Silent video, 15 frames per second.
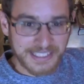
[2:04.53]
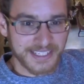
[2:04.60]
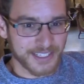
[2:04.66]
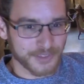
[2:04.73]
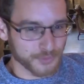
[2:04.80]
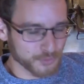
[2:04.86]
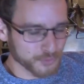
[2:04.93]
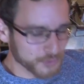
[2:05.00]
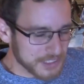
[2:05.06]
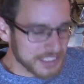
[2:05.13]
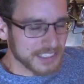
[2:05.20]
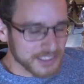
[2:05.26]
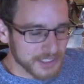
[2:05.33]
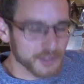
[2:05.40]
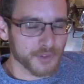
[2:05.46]
It's
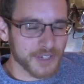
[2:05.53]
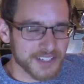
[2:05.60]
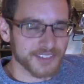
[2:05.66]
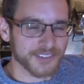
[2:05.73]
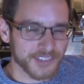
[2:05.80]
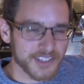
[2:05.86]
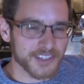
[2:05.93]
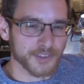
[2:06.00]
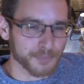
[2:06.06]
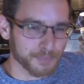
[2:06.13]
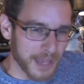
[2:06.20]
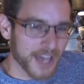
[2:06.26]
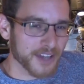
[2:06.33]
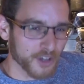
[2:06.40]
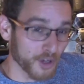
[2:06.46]
really great to see this
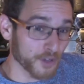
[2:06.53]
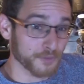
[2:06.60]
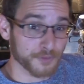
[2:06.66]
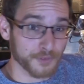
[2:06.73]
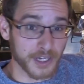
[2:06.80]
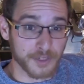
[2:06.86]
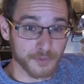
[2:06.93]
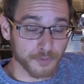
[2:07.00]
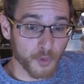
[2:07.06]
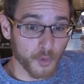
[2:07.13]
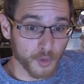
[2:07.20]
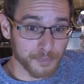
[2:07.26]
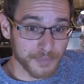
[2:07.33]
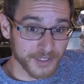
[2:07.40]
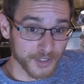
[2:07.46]
back on fine
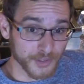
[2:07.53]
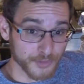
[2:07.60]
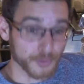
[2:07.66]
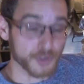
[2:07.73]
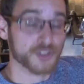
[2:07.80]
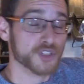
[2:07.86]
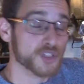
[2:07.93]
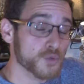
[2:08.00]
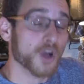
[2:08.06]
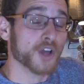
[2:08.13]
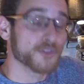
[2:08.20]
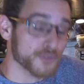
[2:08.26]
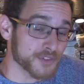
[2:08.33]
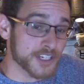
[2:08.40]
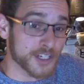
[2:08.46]
form because for
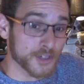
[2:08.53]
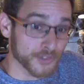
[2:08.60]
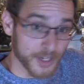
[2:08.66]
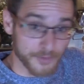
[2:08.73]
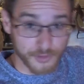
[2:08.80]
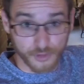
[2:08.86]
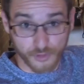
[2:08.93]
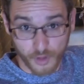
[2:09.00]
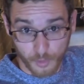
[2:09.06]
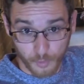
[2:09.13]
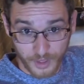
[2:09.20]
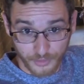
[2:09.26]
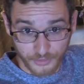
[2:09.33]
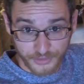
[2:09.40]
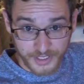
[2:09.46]
200 years after
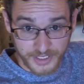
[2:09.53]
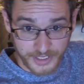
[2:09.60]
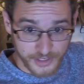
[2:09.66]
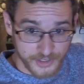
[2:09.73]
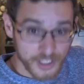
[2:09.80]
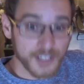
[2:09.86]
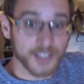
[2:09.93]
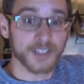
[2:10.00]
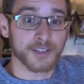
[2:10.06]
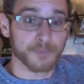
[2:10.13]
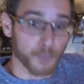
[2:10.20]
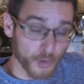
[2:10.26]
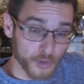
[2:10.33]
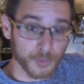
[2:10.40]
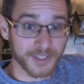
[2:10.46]
Cromwell's siege,
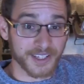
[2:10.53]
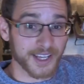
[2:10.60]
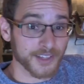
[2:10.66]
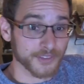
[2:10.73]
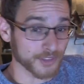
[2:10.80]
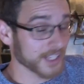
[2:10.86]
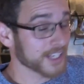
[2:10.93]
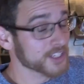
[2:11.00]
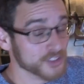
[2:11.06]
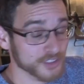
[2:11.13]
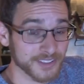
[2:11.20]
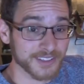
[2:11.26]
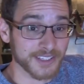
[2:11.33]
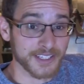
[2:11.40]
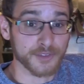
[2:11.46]
Borthwick Castle
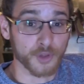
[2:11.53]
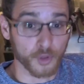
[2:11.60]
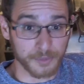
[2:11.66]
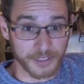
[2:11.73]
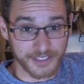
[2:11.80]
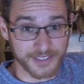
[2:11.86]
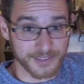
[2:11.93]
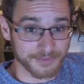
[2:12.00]
actually lay dormant.